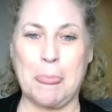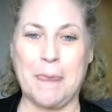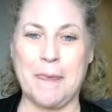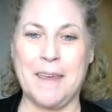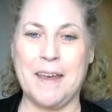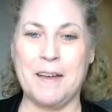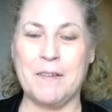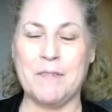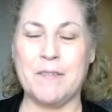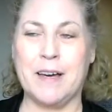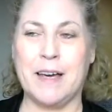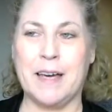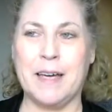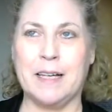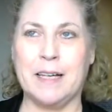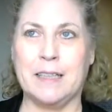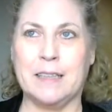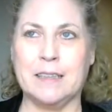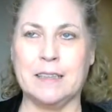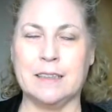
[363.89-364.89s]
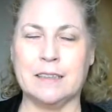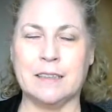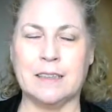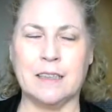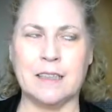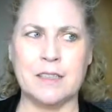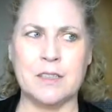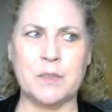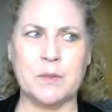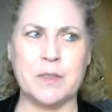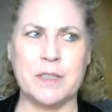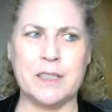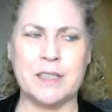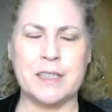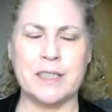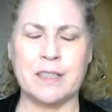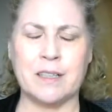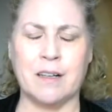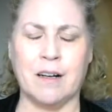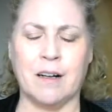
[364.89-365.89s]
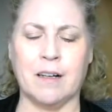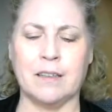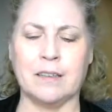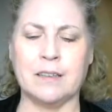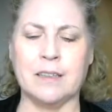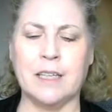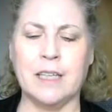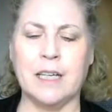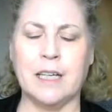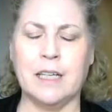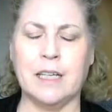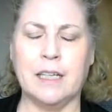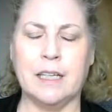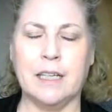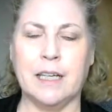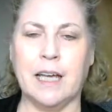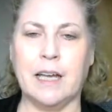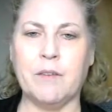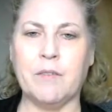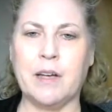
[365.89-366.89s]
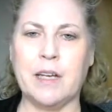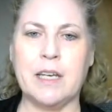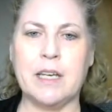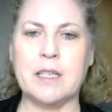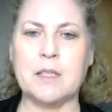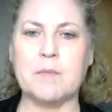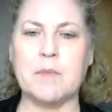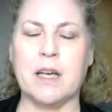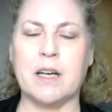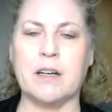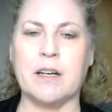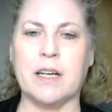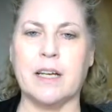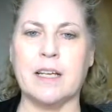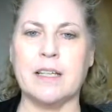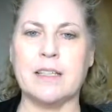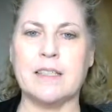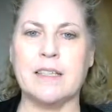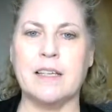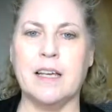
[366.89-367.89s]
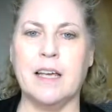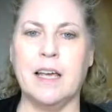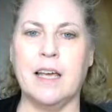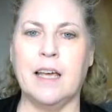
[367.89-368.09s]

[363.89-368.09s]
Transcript: Anyway, gosh, what is it called? Anyway, it doesn't matter, I guess.